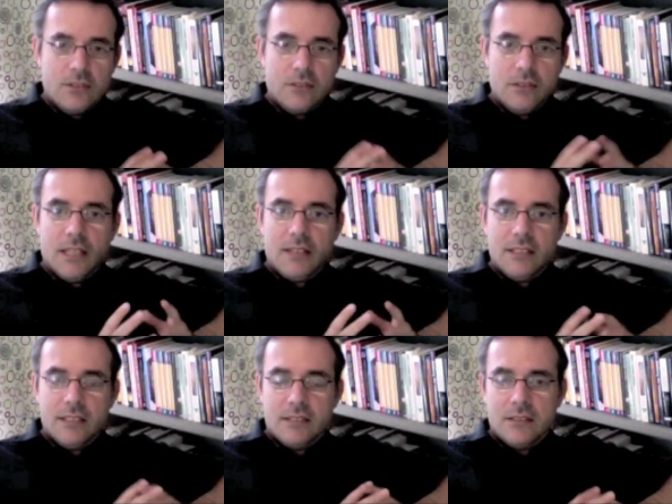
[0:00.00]
together
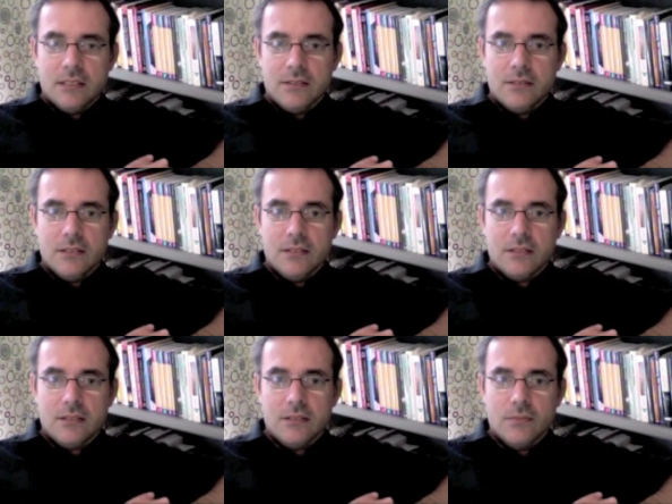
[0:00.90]
is, is, is,
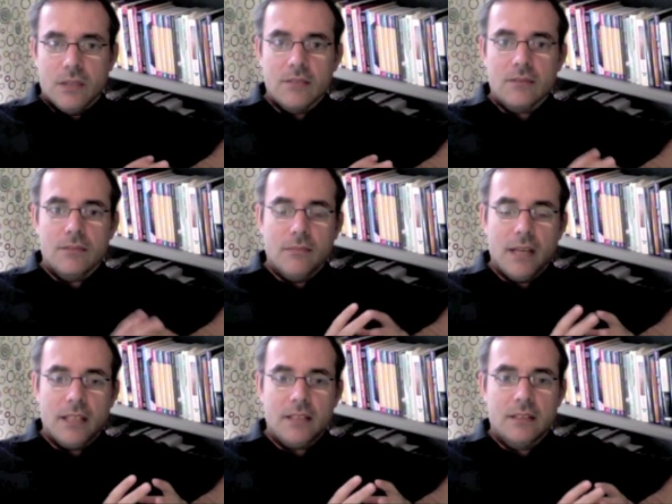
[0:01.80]
is one of the
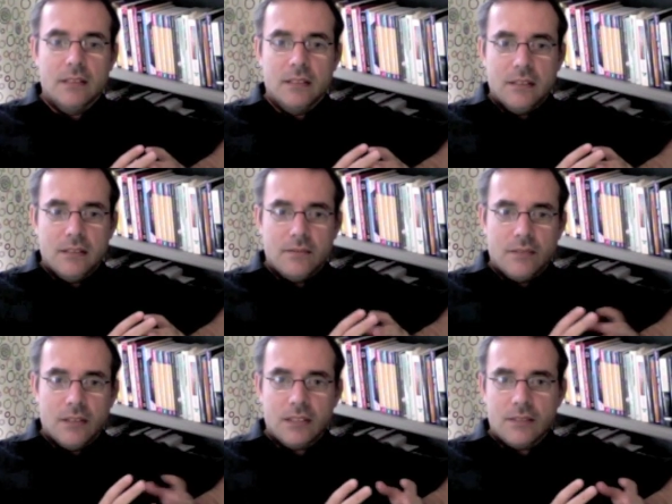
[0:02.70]
main
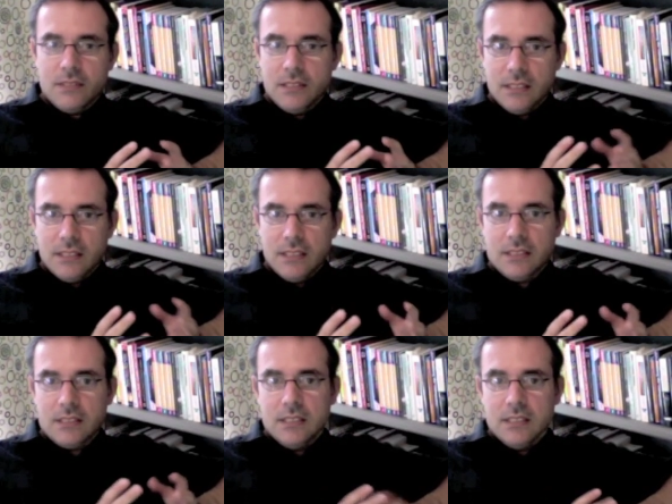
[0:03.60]
philosophies in
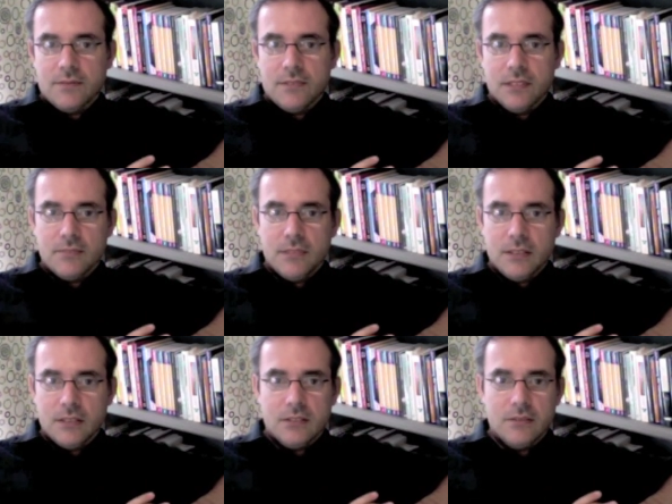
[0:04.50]
this, this field
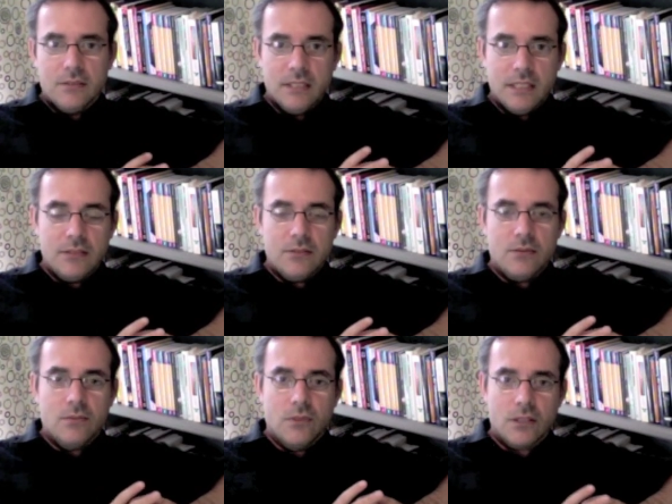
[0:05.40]
because you need to
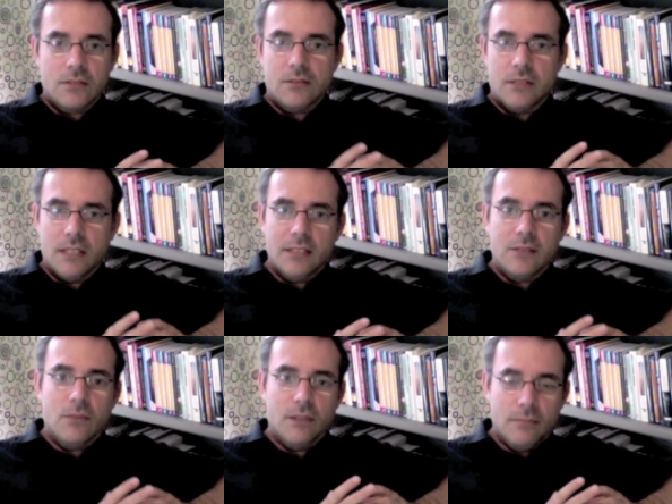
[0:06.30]
work together
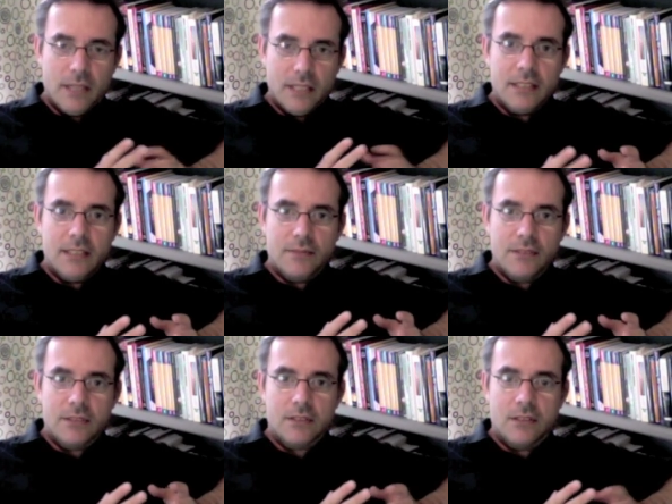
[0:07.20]
with many different
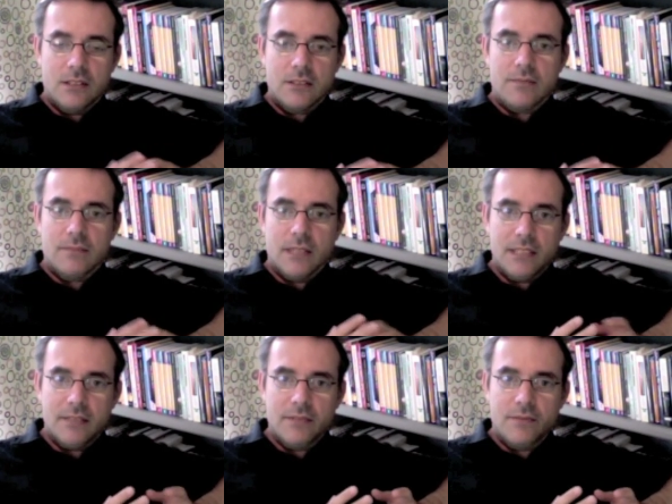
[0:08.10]
scholars of many
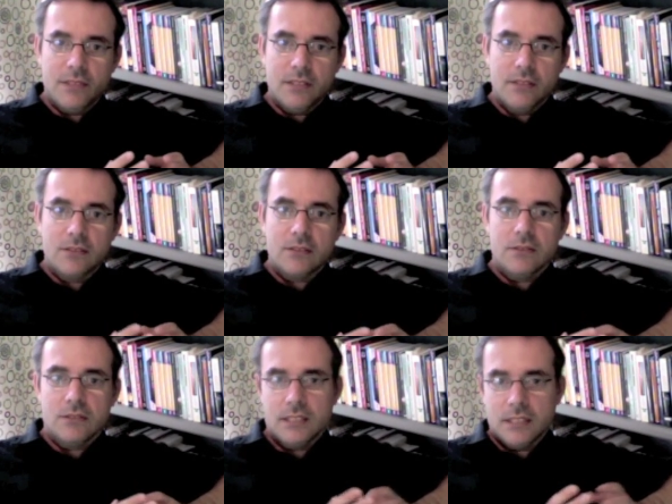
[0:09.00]
different fields
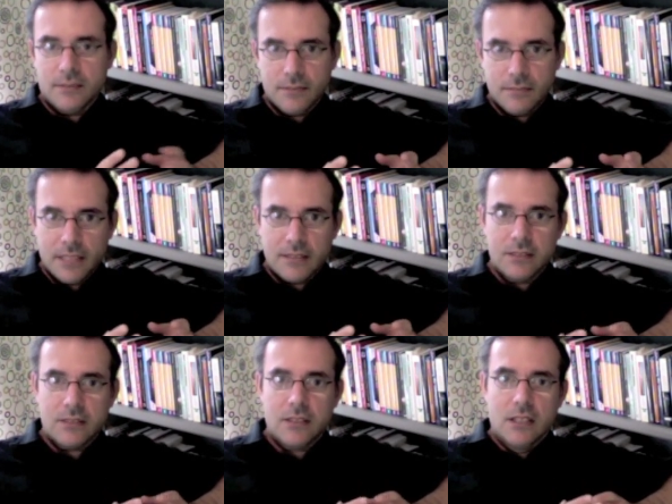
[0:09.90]
using different
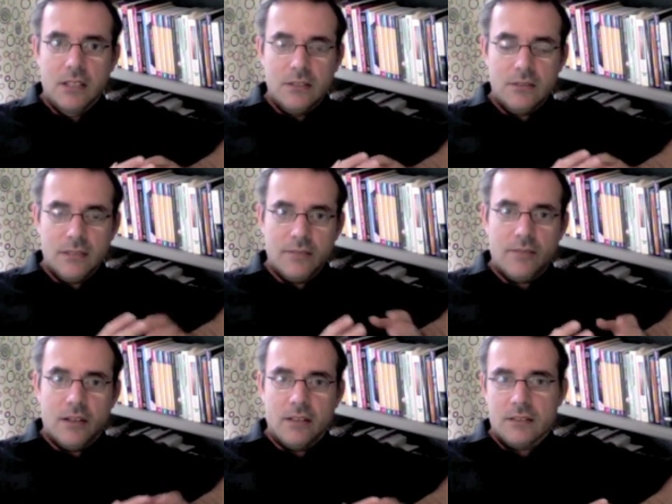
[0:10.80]
methods to
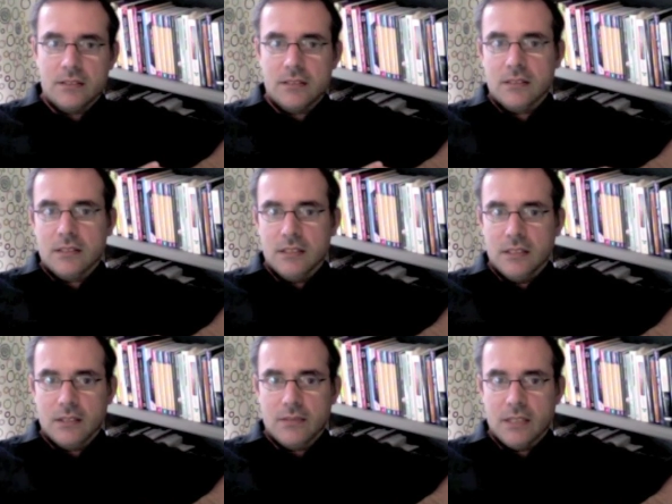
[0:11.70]
advance the
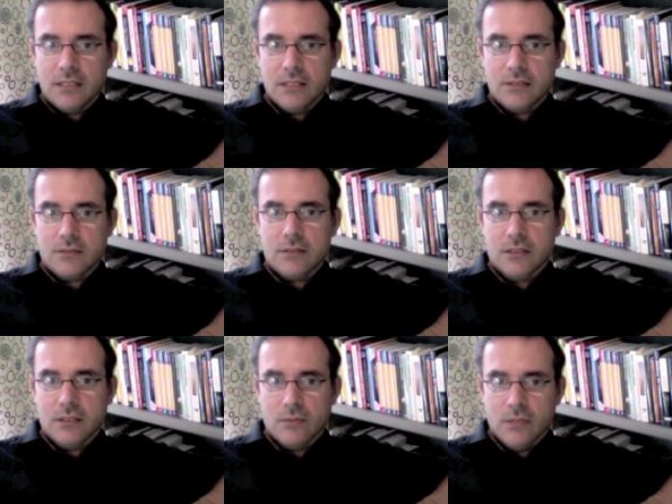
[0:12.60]
questions
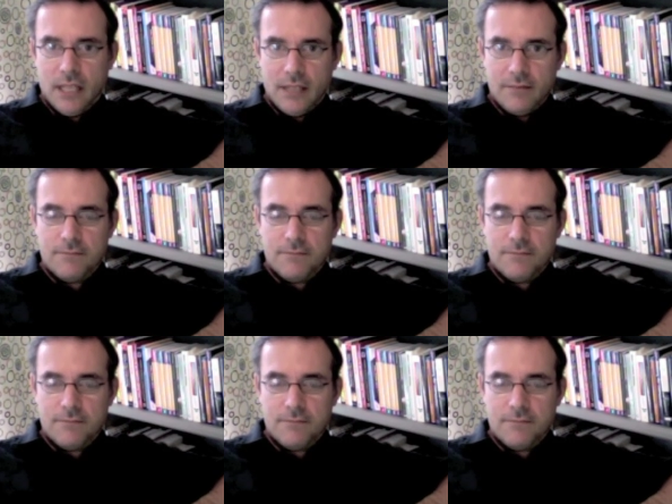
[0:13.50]
uh, we have.